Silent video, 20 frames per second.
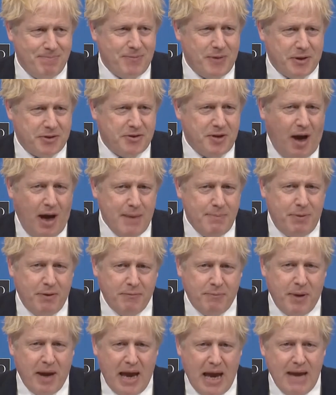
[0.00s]
the type
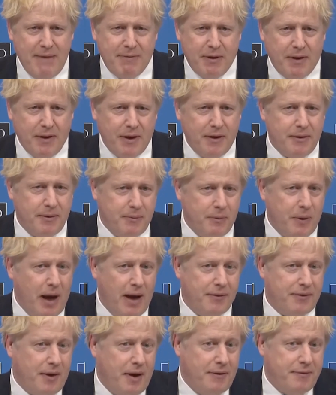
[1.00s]
of behavior that,
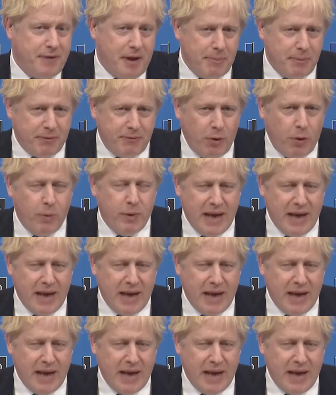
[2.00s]
as i said before,